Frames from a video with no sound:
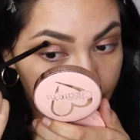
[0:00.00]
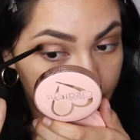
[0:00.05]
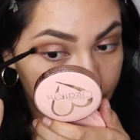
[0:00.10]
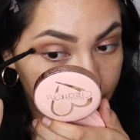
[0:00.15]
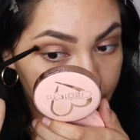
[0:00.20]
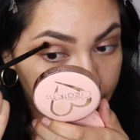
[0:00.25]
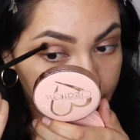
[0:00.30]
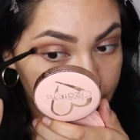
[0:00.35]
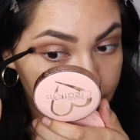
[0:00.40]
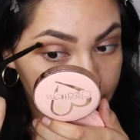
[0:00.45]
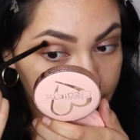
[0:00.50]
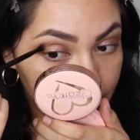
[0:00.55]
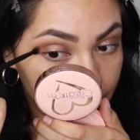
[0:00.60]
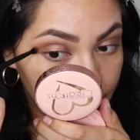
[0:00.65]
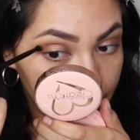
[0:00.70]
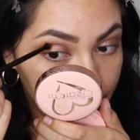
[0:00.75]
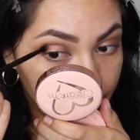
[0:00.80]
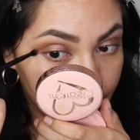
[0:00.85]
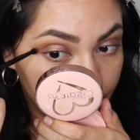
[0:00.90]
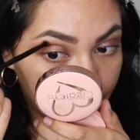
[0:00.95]
and just
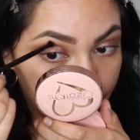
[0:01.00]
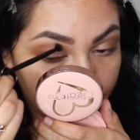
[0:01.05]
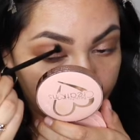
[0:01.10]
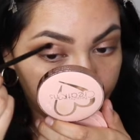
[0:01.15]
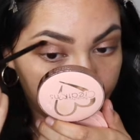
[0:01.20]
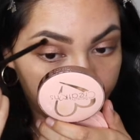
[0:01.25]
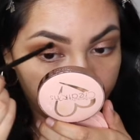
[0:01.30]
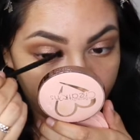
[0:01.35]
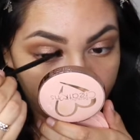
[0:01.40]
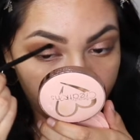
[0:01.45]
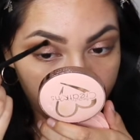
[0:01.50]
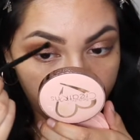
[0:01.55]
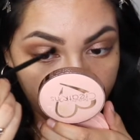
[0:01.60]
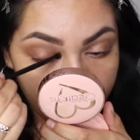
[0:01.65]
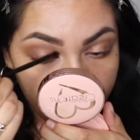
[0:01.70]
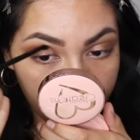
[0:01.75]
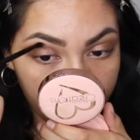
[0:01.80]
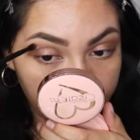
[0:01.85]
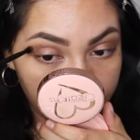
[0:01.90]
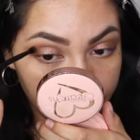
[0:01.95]
going back and forth
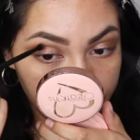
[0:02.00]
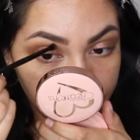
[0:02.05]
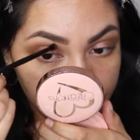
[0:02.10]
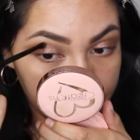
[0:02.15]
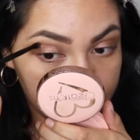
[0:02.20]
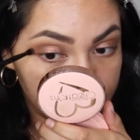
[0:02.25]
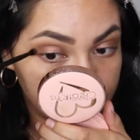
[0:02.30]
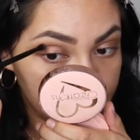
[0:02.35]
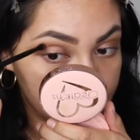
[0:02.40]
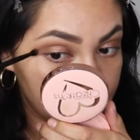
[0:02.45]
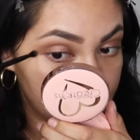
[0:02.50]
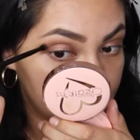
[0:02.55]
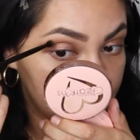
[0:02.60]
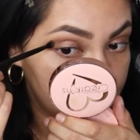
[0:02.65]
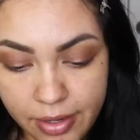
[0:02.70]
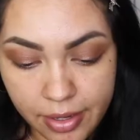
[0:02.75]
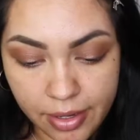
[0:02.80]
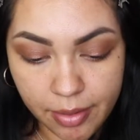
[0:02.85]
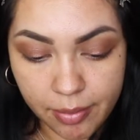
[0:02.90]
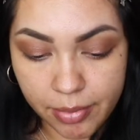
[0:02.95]
motions.
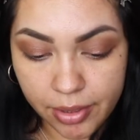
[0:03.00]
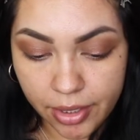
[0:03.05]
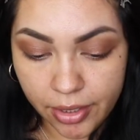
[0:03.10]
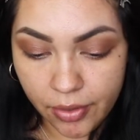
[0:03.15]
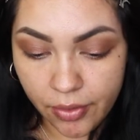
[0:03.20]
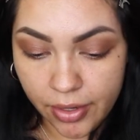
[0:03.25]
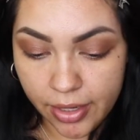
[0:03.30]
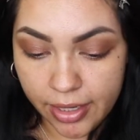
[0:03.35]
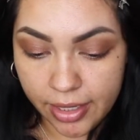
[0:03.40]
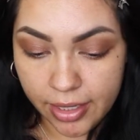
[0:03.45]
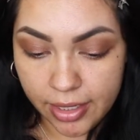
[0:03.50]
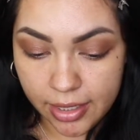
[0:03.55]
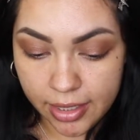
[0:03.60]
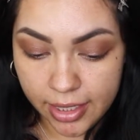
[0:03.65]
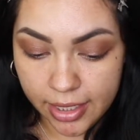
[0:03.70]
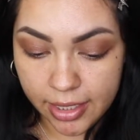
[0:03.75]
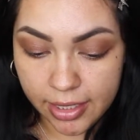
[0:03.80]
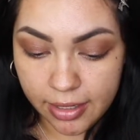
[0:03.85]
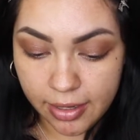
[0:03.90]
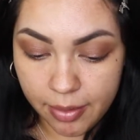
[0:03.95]
I'm gonna go ahead and
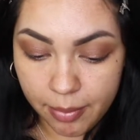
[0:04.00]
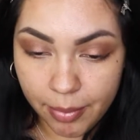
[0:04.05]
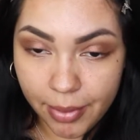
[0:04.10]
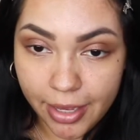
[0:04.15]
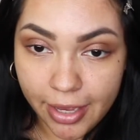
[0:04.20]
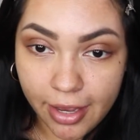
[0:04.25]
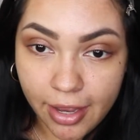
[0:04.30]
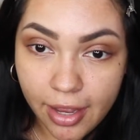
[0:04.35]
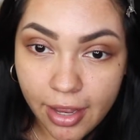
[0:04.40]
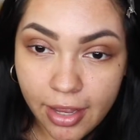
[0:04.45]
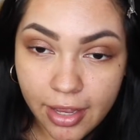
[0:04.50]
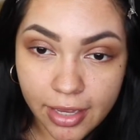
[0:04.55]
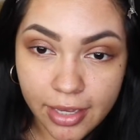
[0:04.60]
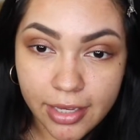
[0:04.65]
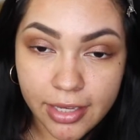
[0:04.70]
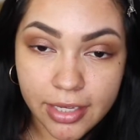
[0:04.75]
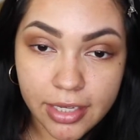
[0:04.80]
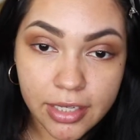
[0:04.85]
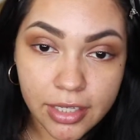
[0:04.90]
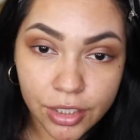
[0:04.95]
clean up my
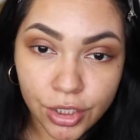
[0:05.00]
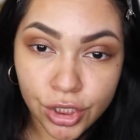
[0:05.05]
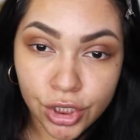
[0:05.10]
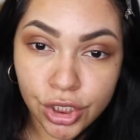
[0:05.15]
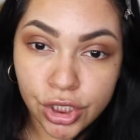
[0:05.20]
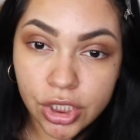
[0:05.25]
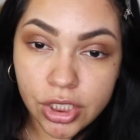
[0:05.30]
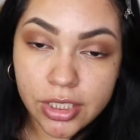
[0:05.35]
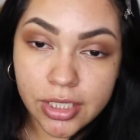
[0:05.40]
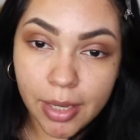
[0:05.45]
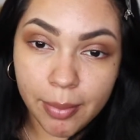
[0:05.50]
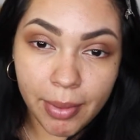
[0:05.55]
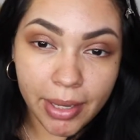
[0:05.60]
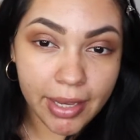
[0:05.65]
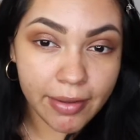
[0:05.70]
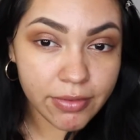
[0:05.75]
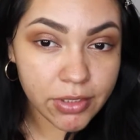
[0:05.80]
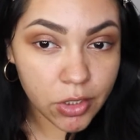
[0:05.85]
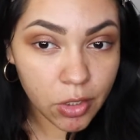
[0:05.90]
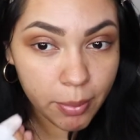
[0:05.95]
eyes. I
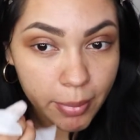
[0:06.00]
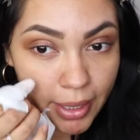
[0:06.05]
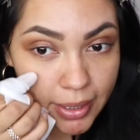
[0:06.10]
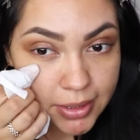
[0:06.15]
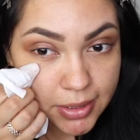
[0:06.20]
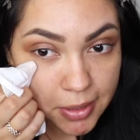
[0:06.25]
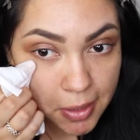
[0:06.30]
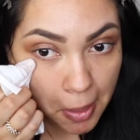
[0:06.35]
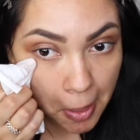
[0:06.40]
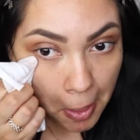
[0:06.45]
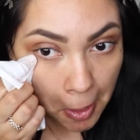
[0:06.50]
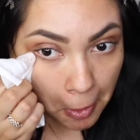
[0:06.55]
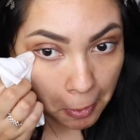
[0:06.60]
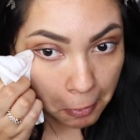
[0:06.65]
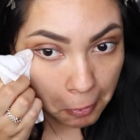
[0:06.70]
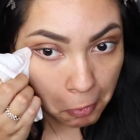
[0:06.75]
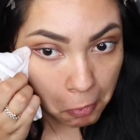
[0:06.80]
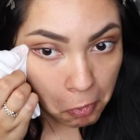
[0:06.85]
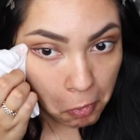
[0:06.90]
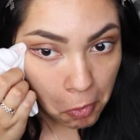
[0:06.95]
might have to go back to the
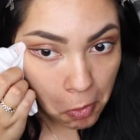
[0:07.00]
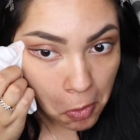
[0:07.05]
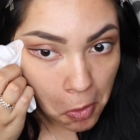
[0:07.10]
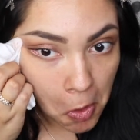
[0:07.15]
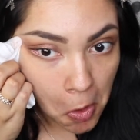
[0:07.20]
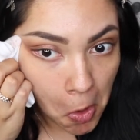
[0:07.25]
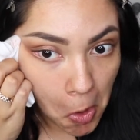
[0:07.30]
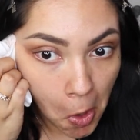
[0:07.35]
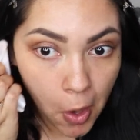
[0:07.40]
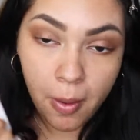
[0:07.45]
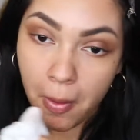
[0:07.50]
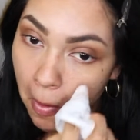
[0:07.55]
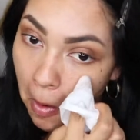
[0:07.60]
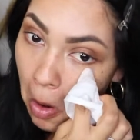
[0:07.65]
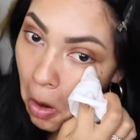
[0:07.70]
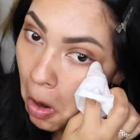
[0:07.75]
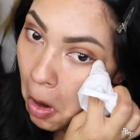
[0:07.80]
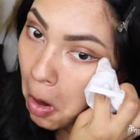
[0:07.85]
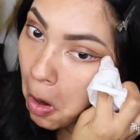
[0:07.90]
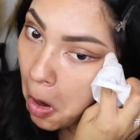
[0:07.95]
eyes.
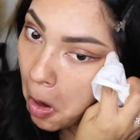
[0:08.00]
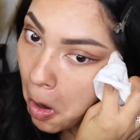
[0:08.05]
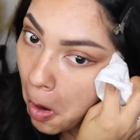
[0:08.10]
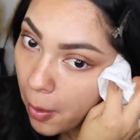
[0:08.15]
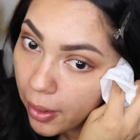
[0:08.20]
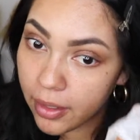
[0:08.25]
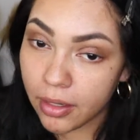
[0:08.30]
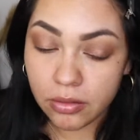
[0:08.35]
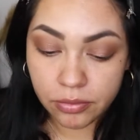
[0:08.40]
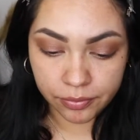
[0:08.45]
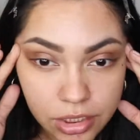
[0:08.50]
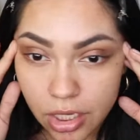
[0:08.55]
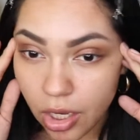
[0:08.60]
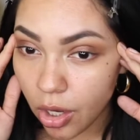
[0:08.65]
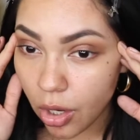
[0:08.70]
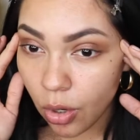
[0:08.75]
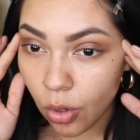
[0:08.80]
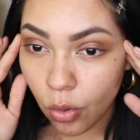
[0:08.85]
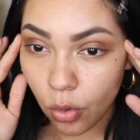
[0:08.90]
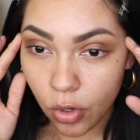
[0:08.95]

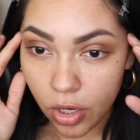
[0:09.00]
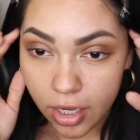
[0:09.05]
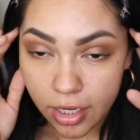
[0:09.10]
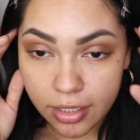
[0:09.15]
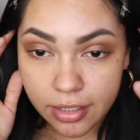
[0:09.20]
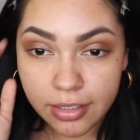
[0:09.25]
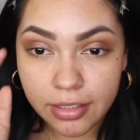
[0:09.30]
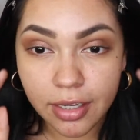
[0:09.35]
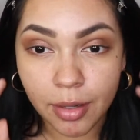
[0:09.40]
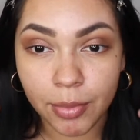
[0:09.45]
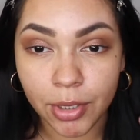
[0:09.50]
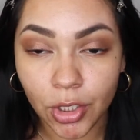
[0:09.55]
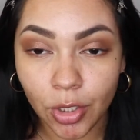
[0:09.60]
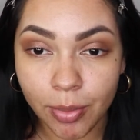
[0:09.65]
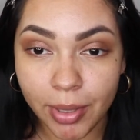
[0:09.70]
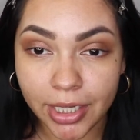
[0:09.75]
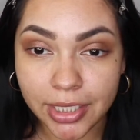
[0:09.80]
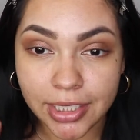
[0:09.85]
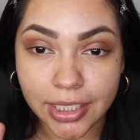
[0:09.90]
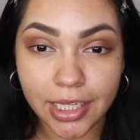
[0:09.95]
So I'm gonna
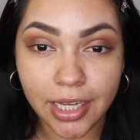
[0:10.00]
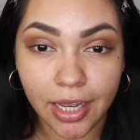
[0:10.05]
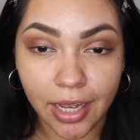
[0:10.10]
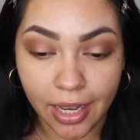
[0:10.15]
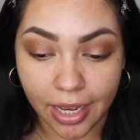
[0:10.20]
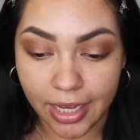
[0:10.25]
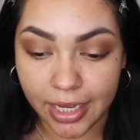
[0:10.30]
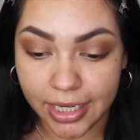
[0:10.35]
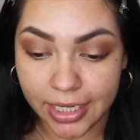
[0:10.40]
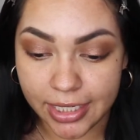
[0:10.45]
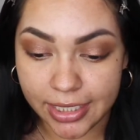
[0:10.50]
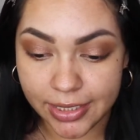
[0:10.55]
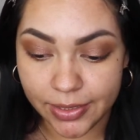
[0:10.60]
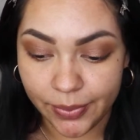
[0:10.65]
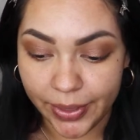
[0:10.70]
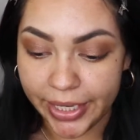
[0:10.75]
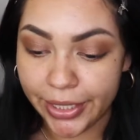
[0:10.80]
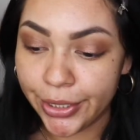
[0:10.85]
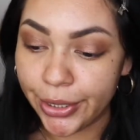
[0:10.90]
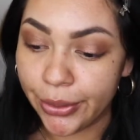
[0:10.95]
go back to the
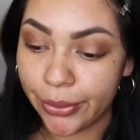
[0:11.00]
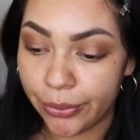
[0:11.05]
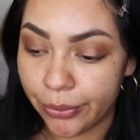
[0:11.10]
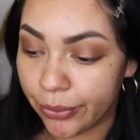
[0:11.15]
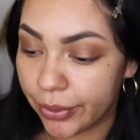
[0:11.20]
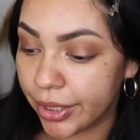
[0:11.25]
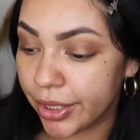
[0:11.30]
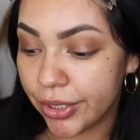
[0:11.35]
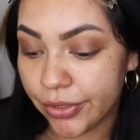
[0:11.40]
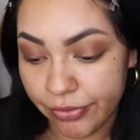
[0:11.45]
eyes. Wait, no, we're